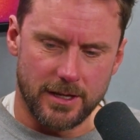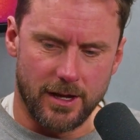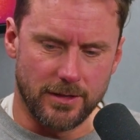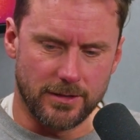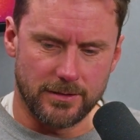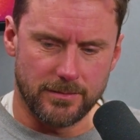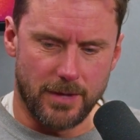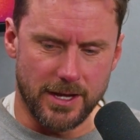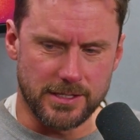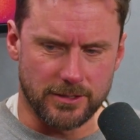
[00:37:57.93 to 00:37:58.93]
on
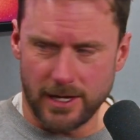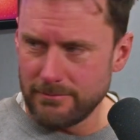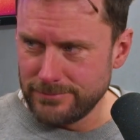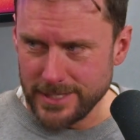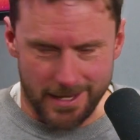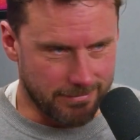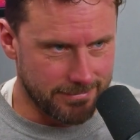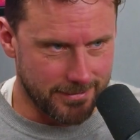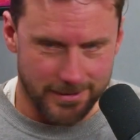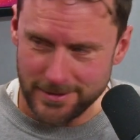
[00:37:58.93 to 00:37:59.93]
my Instagram, Dave
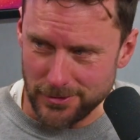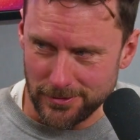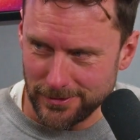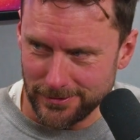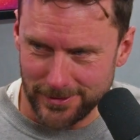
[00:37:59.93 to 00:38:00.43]
_Thornton.